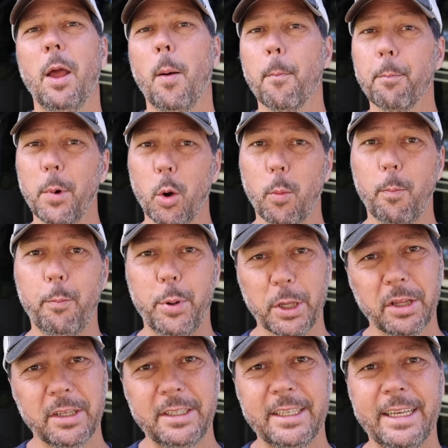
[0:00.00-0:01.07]

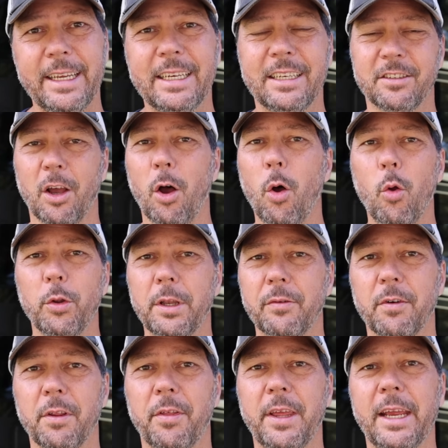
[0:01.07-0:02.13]
Mobility is a whole
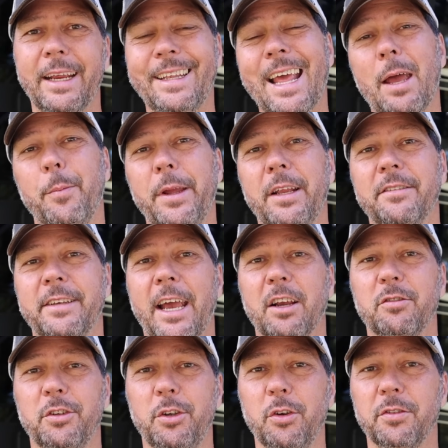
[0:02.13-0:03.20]
different thing, and that means
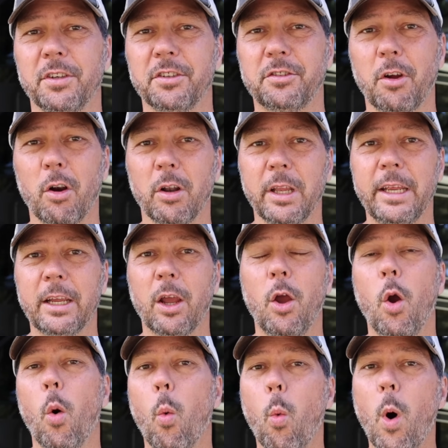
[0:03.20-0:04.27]
actually using Starlink
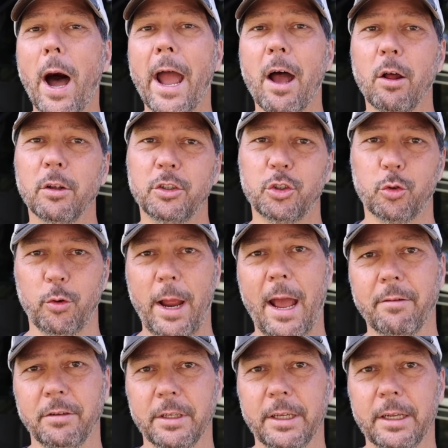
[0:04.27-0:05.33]
while
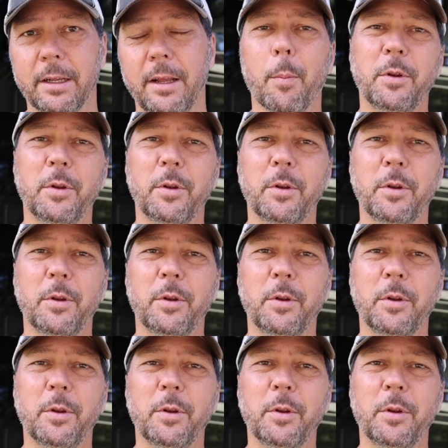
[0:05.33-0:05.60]
traveling.